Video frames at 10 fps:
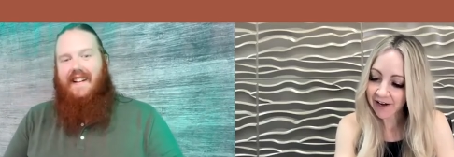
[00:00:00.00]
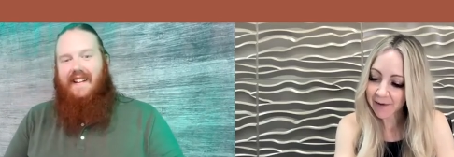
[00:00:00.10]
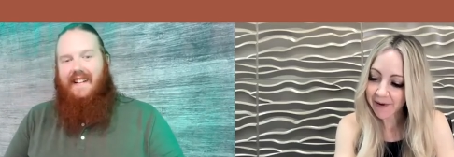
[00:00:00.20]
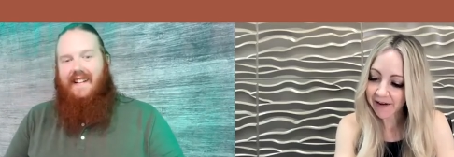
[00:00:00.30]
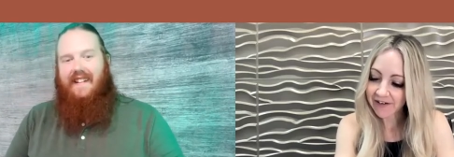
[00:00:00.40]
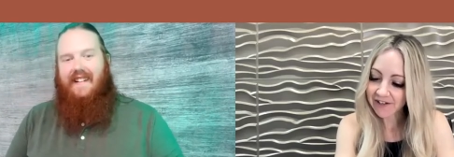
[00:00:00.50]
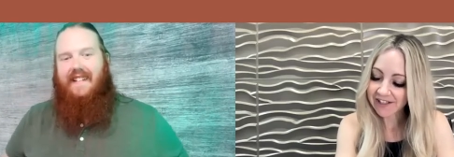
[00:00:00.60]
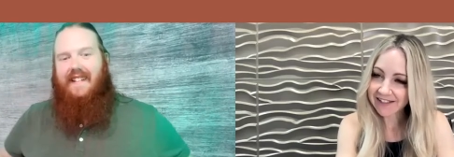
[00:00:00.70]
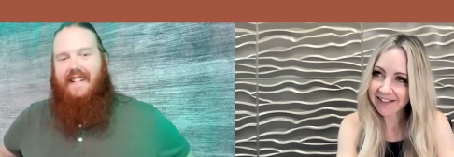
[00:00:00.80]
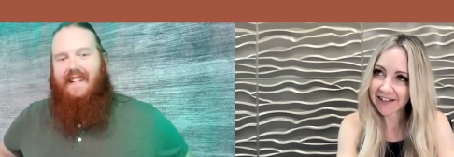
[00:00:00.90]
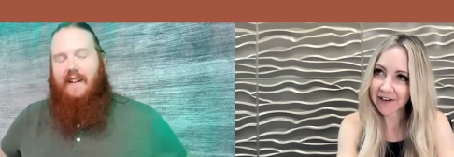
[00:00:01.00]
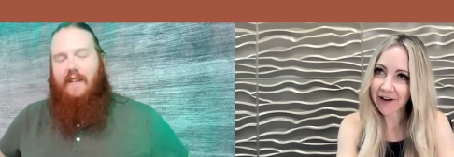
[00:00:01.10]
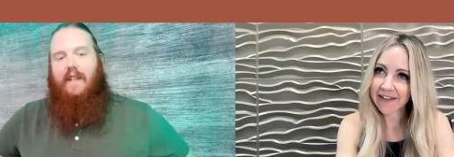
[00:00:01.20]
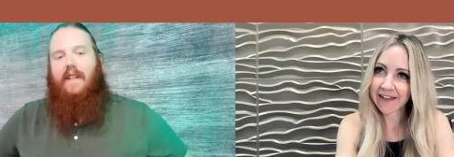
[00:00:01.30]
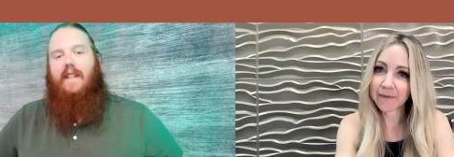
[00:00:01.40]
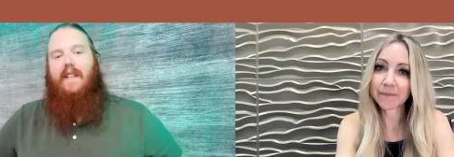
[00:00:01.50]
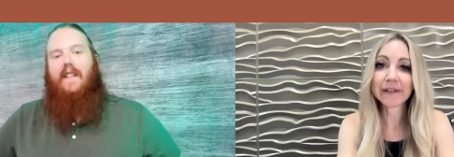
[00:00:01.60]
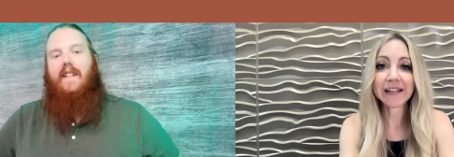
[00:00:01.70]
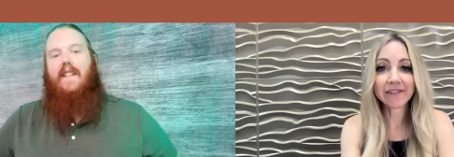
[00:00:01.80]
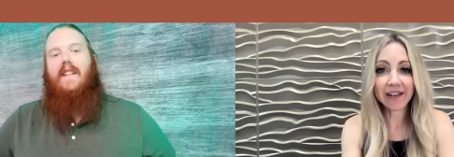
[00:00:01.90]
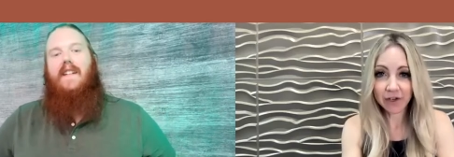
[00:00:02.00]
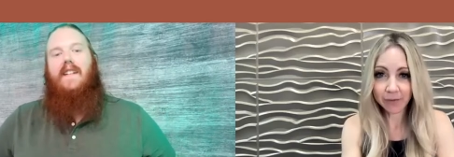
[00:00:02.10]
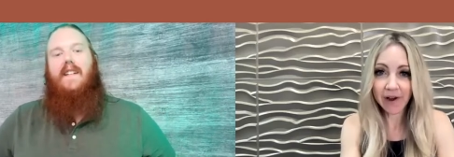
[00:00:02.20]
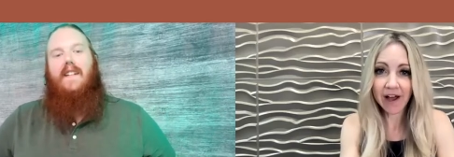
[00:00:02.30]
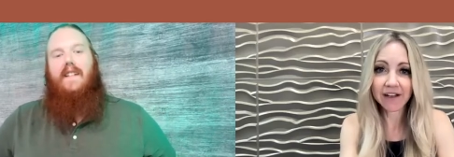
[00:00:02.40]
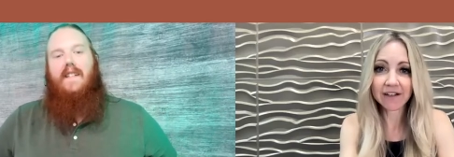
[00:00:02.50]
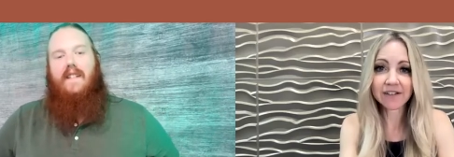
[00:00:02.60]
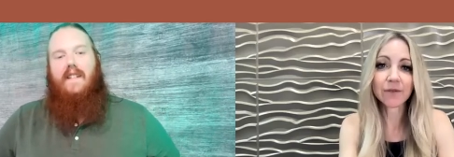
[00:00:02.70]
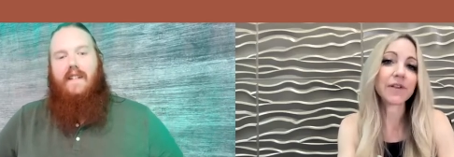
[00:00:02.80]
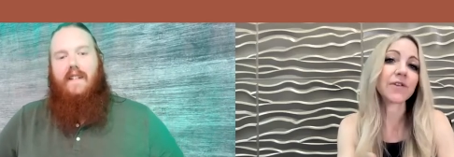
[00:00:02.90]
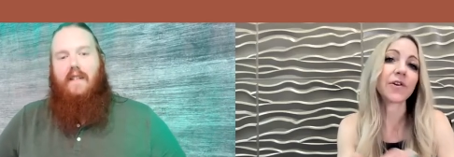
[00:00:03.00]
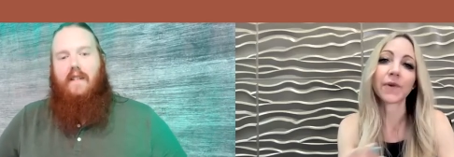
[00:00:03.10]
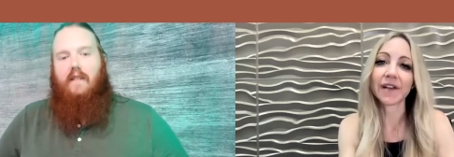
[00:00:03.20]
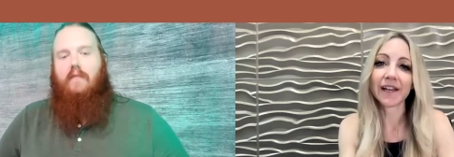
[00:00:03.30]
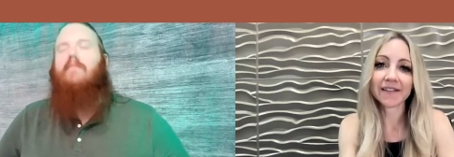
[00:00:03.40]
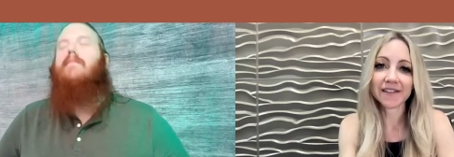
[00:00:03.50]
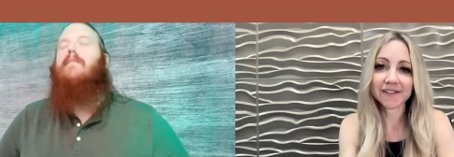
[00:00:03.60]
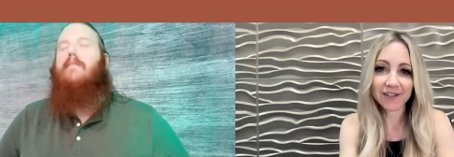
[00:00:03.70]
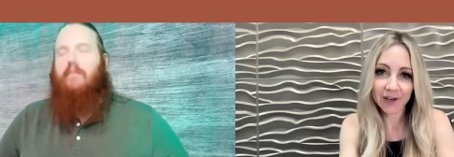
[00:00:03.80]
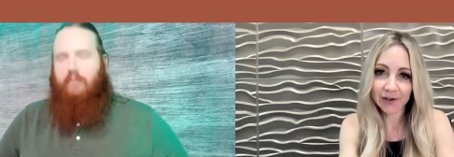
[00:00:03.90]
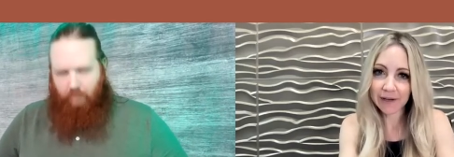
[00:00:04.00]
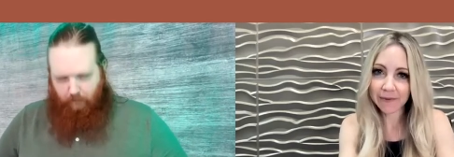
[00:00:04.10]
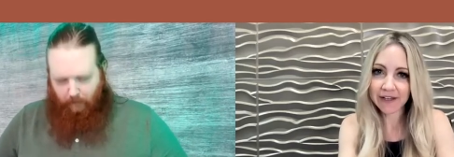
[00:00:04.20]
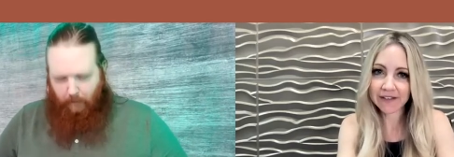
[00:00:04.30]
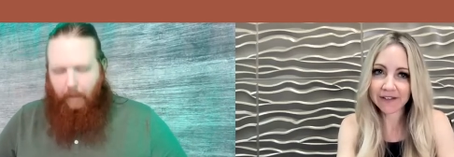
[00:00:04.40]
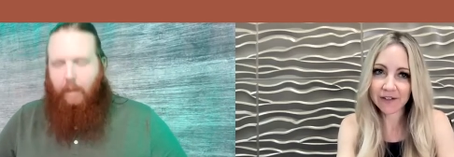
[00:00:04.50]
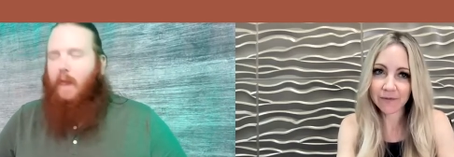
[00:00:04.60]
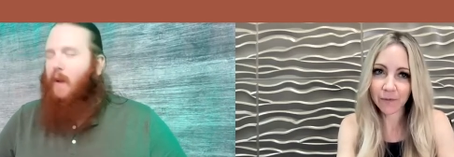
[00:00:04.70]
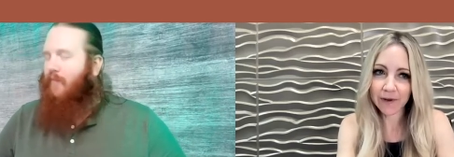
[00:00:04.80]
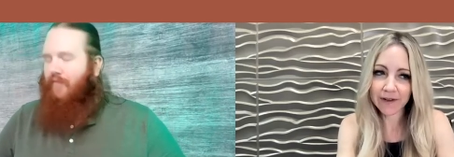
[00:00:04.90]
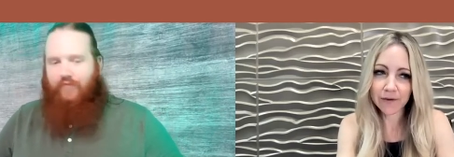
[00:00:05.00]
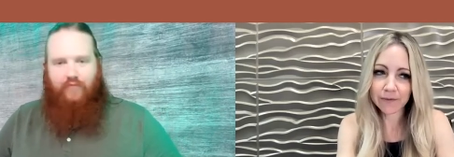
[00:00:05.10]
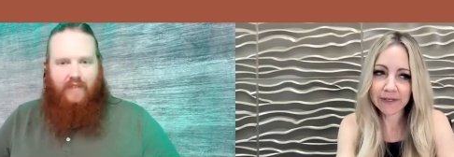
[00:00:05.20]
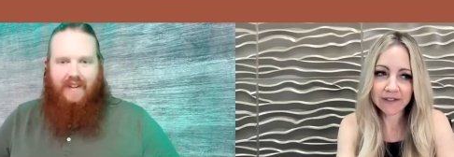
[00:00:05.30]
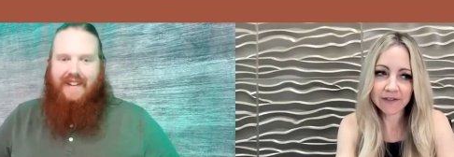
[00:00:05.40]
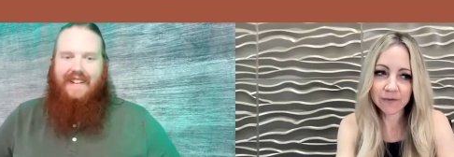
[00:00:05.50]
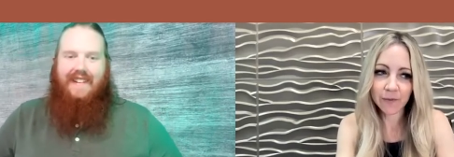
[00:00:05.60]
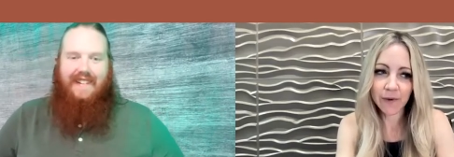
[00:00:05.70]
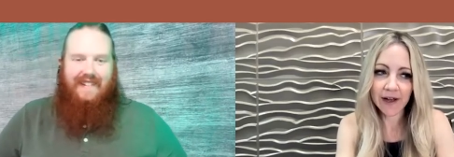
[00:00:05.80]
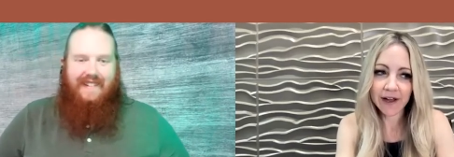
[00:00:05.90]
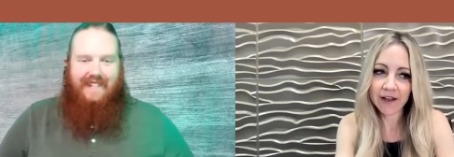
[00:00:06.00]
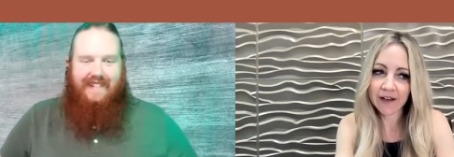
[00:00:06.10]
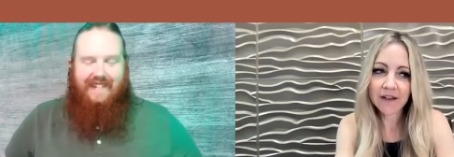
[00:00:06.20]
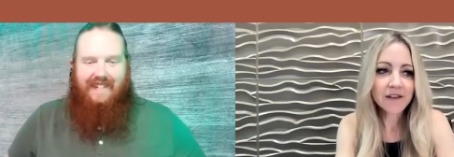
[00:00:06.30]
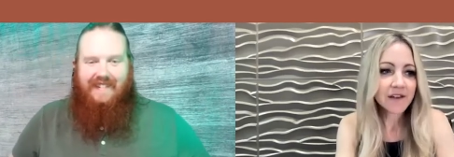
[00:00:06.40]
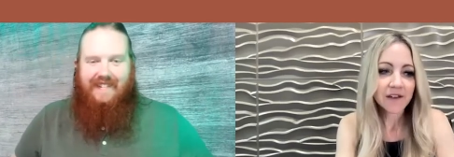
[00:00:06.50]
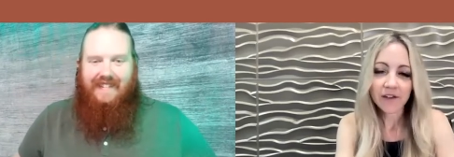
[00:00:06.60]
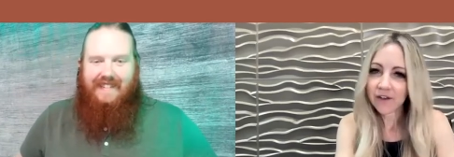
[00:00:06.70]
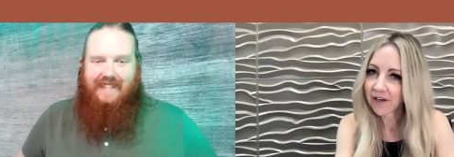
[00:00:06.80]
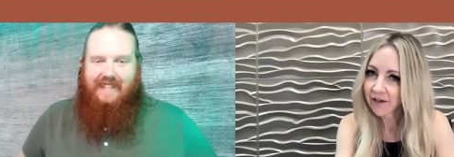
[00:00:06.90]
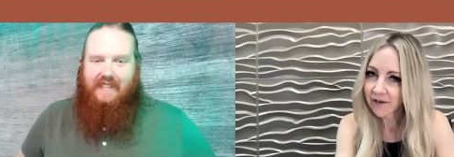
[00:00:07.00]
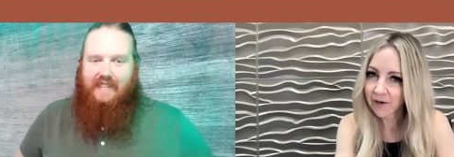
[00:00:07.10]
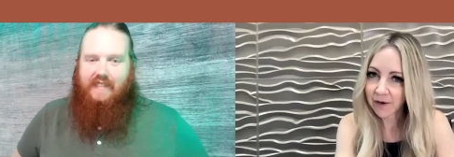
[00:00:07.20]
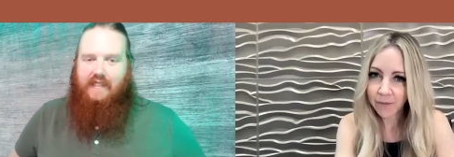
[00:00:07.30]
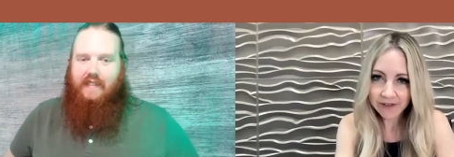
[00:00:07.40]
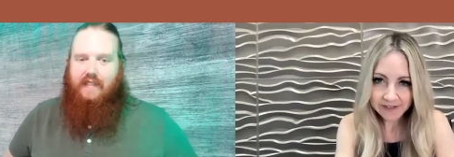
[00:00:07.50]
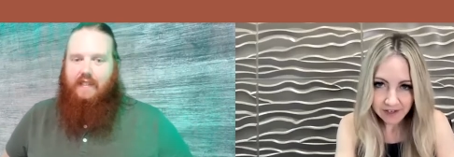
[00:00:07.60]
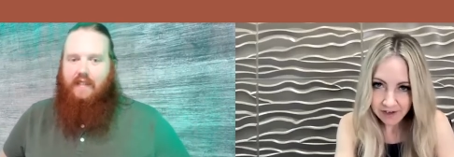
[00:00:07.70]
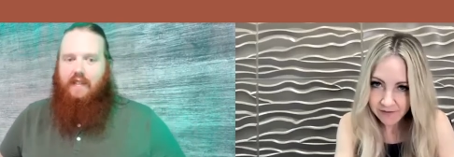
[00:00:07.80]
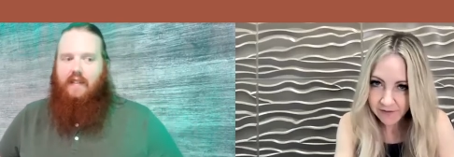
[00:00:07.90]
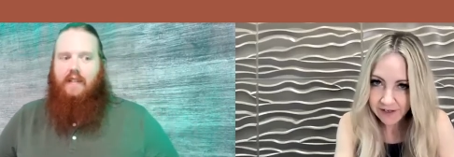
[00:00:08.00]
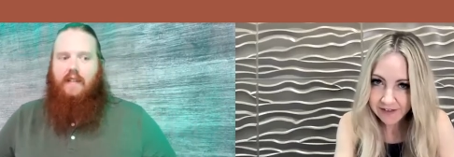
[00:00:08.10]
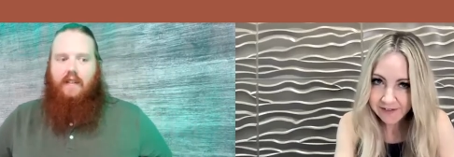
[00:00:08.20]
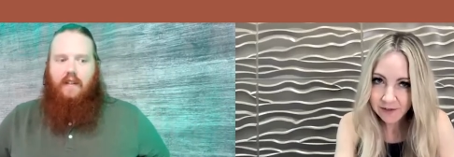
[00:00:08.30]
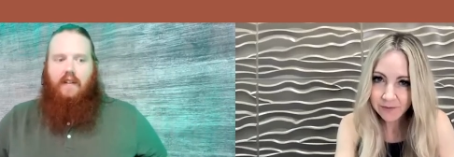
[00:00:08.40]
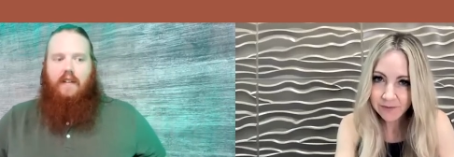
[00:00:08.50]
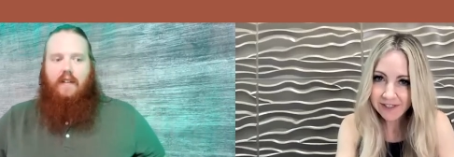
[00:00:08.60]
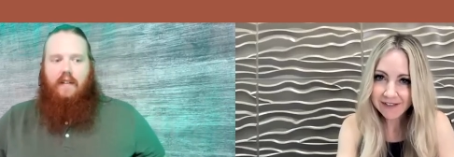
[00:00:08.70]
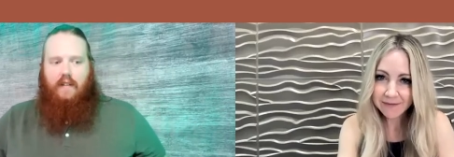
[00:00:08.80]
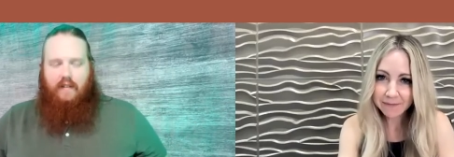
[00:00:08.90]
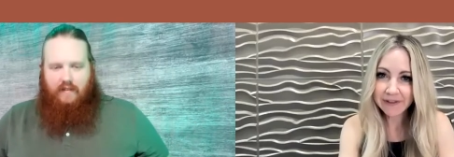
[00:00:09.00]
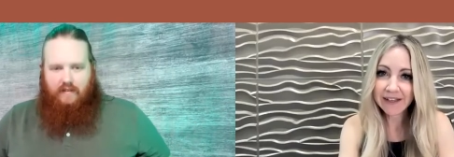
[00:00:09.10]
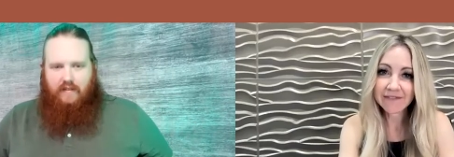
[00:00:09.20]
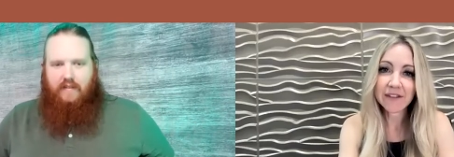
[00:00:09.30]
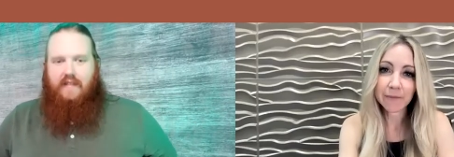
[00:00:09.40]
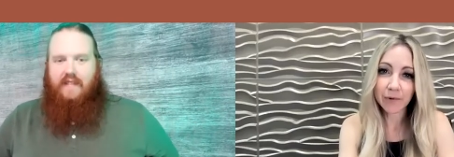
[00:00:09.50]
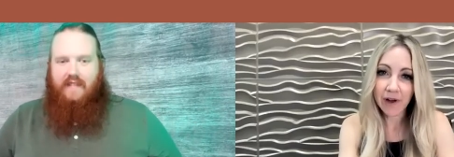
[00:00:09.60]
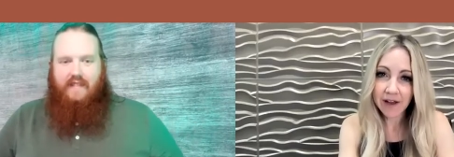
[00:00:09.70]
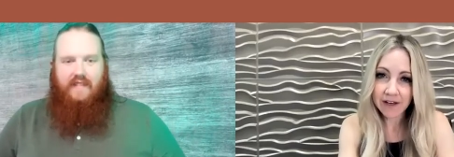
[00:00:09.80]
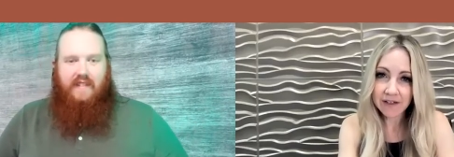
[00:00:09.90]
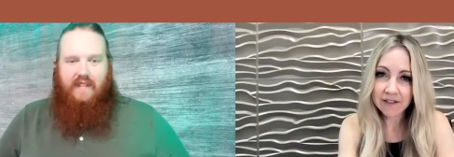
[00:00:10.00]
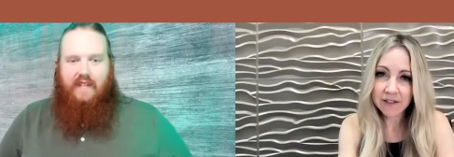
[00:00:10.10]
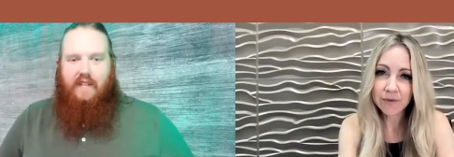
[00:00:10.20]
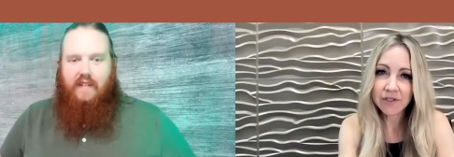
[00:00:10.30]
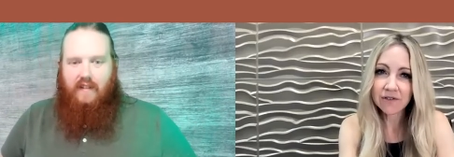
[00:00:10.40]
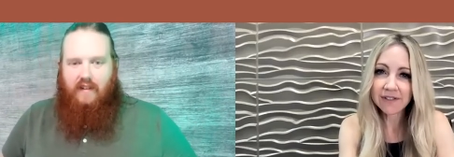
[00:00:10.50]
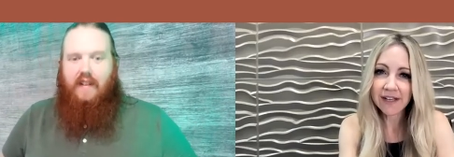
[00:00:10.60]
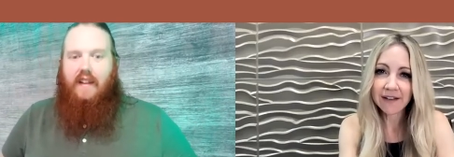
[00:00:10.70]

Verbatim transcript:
Speaker 1: you talk about is just, you know, I think believing in your product. So when you were working at the security place, one of the reasons why it wasn't a good fit is you didn't believe in the product. So would you